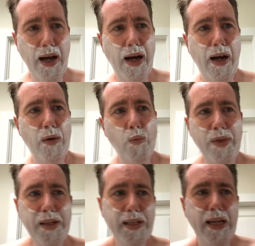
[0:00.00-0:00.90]
uh,
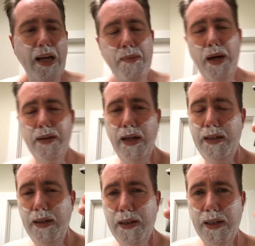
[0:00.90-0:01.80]
when this thing came out in
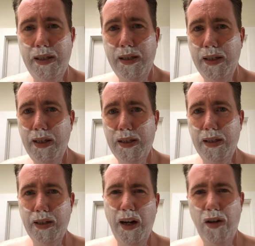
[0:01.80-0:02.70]
1966,
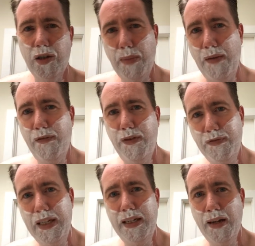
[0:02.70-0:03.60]
this cost about
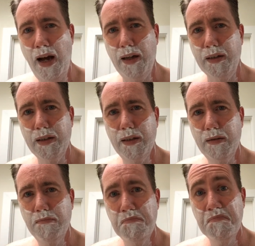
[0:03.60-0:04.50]
$15. So
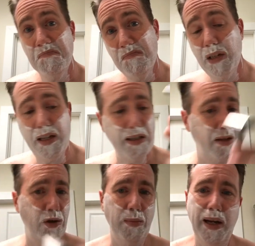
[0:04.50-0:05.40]
that's
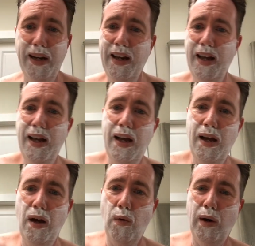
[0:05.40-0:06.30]
not too bad.
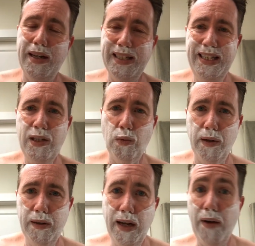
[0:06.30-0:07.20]
Whereas this
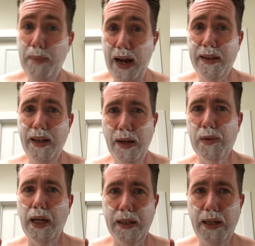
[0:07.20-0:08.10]
one, now back then that
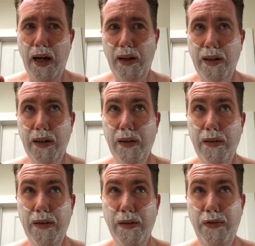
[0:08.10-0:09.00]
was like a
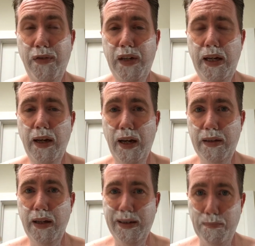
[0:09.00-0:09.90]
dollar fifty,
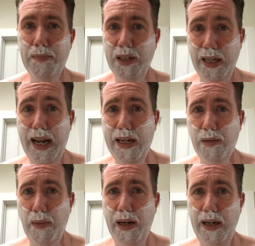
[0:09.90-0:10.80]
and in
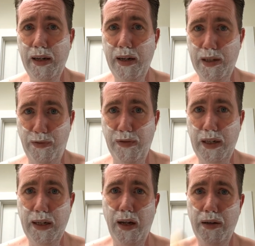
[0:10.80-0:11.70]
today's money, it's
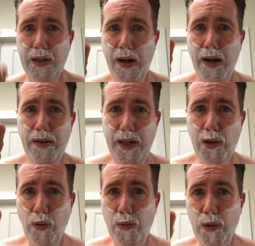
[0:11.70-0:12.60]
fifteen dollars.
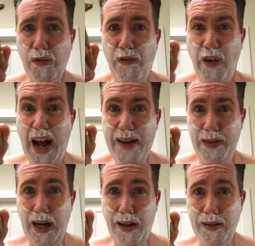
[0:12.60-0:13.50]
This one was
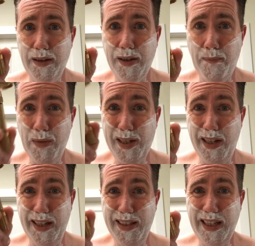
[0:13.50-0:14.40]
five dollars. This is
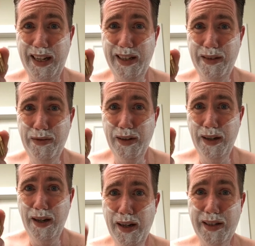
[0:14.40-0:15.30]
the executive,
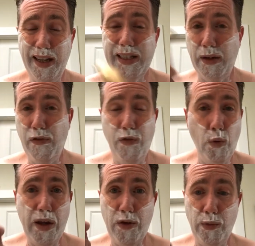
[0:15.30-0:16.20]
so that's like
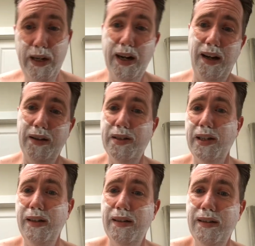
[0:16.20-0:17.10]
forty-three dollars
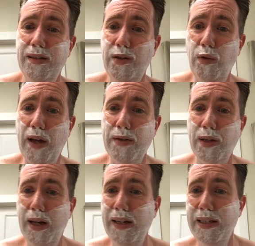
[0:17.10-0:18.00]
in
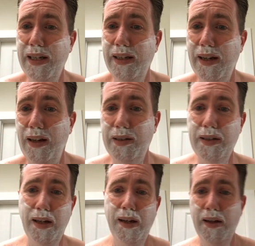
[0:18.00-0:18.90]
2019
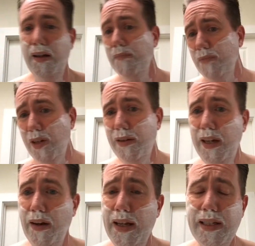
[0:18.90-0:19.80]
dollars. So
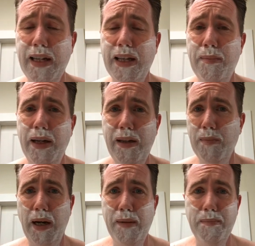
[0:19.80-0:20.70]
you know that's not that bad. You
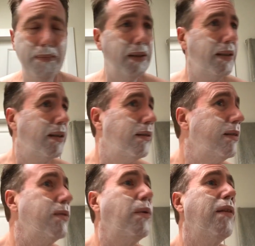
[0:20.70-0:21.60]
could buy you know
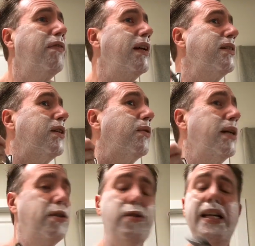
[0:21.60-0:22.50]
some one of the fancier
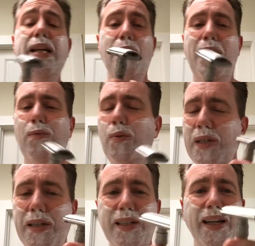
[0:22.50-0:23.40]
razors. Anyway, what
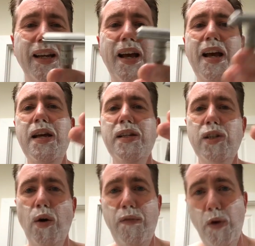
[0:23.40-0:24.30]
was I saying?
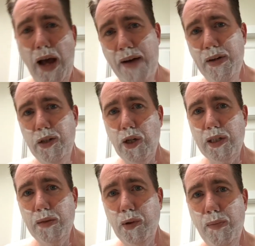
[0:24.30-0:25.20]
So if you have an
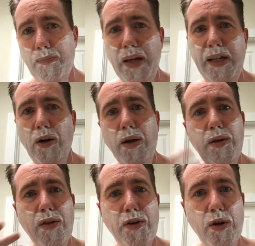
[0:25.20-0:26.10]
adjustable and you're on
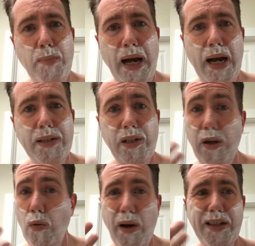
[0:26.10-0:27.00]
your third pass, you
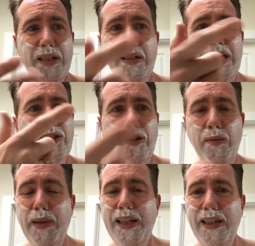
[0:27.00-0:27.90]
don't want it to
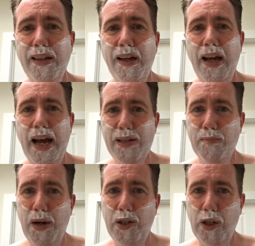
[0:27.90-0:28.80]
necessarily be as
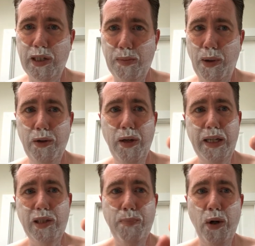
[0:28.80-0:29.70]
much
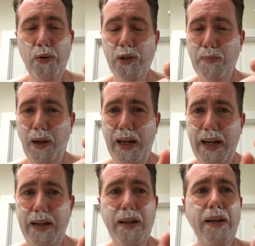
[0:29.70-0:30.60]
exposed
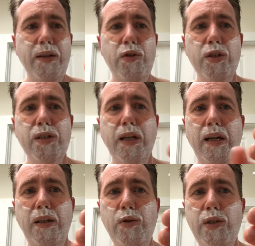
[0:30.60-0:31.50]
blade. You just
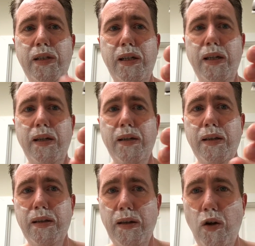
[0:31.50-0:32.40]
uh, loosen the
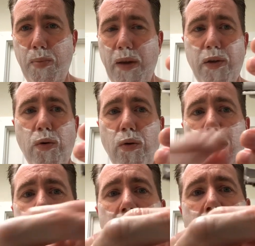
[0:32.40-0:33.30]
open of the
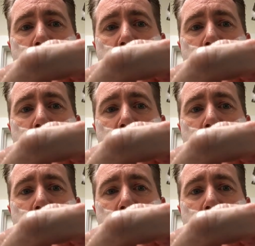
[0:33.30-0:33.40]
doors